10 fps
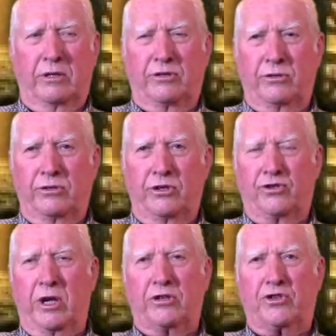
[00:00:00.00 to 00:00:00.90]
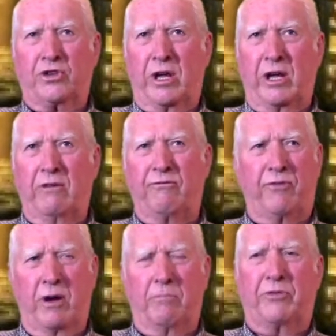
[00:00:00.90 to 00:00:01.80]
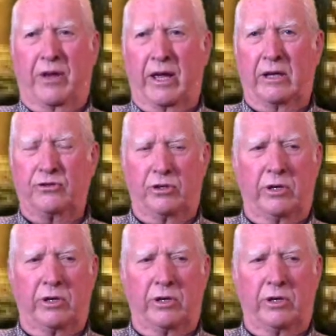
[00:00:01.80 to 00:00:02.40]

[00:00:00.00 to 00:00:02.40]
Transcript: just get saved from things,